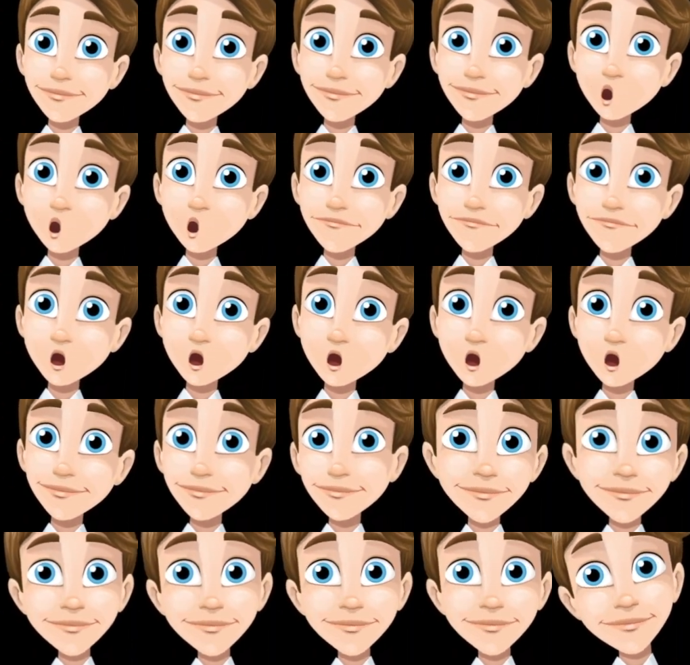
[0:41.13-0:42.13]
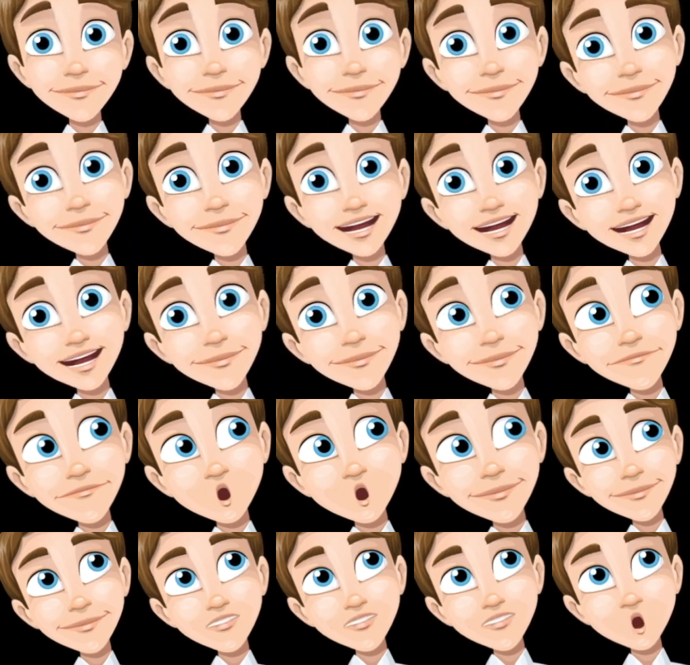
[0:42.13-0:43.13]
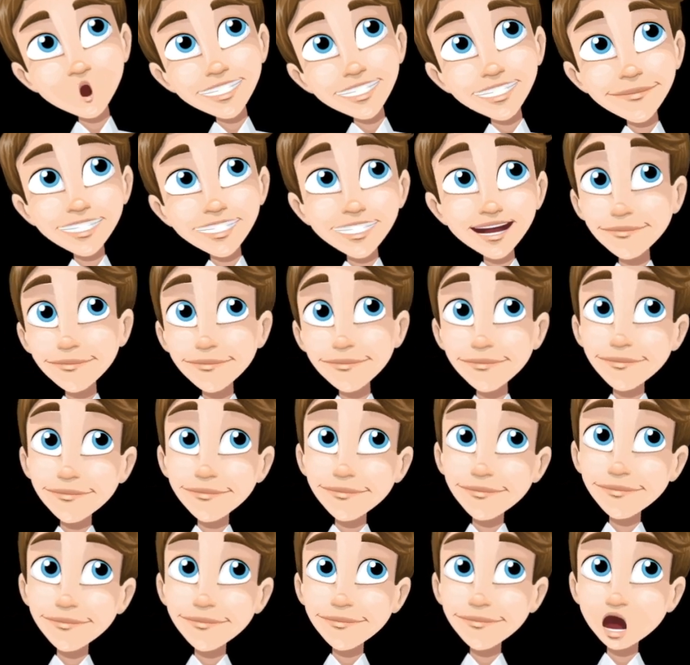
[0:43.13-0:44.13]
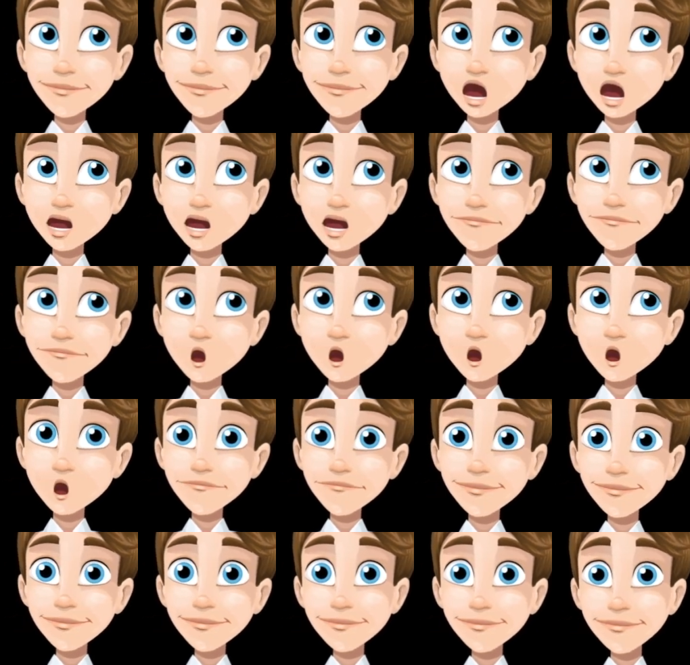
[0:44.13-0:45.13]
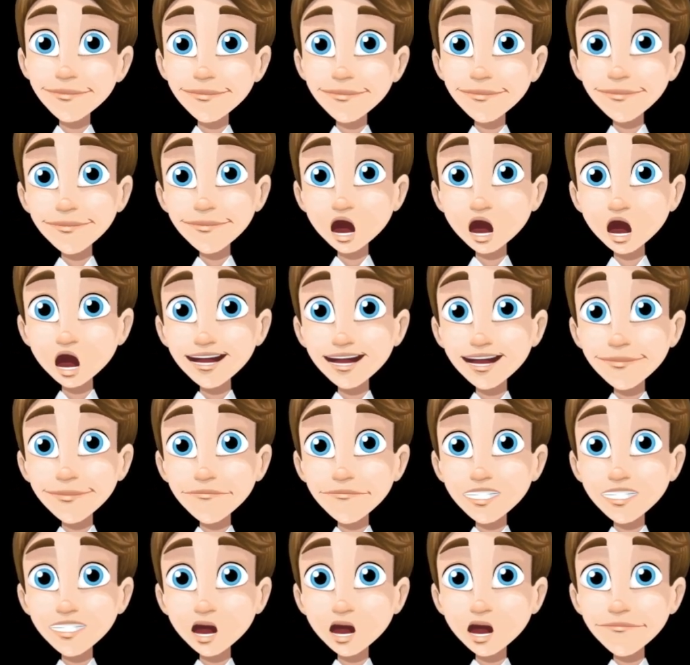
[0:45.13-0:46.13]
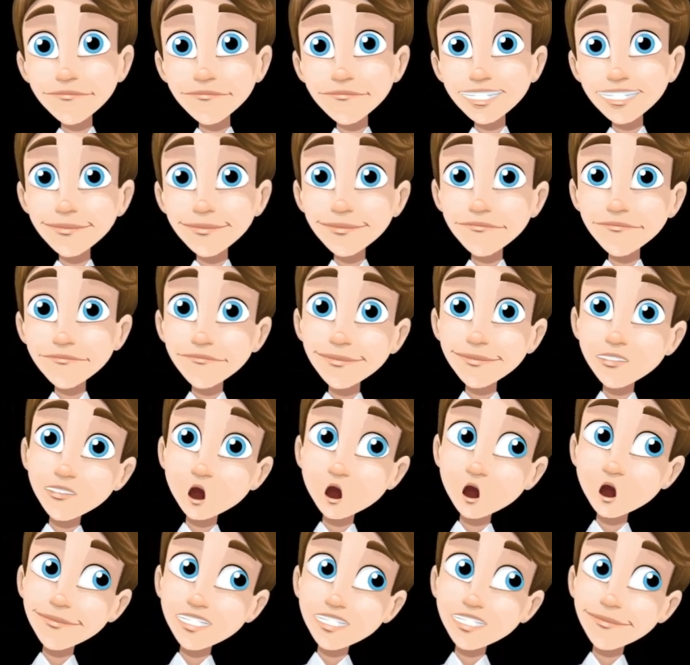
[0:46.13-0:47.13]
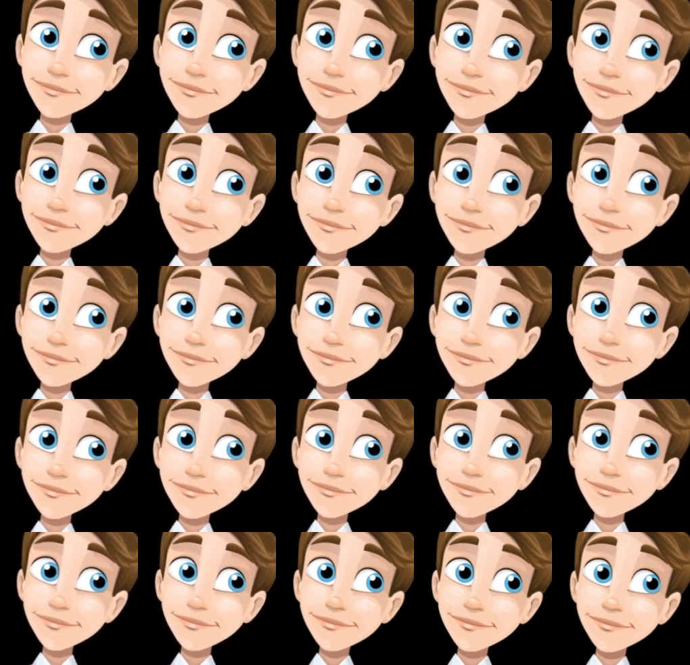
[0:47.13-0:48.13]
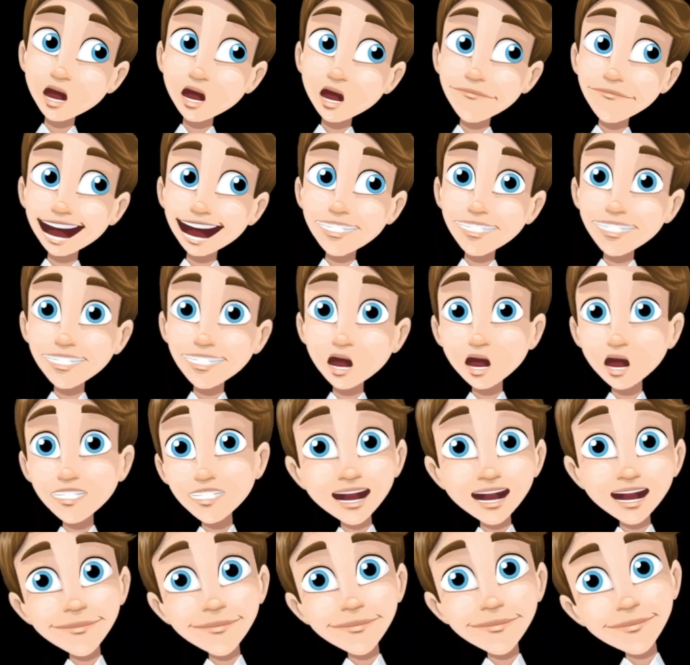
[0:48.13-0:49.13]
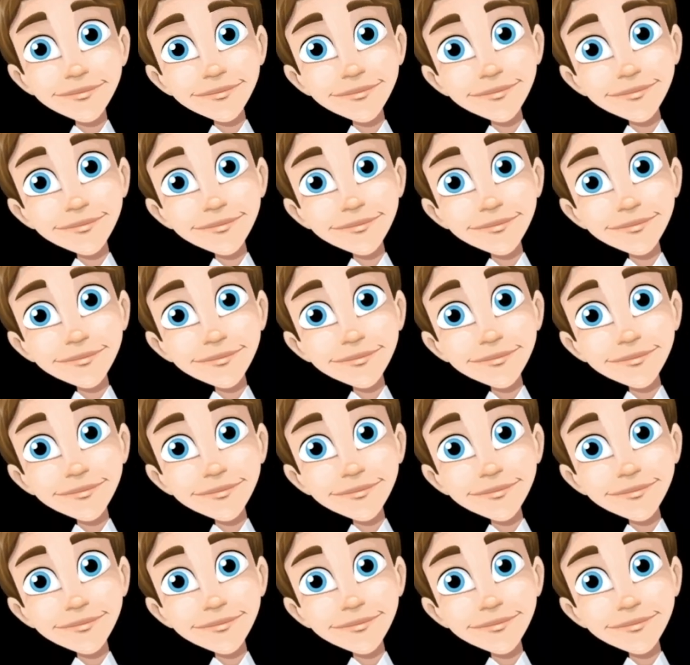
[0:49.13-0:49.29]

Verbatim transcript: Sometimes we need food to eat. Sometimes we need someone to pray for us. Think about it this way.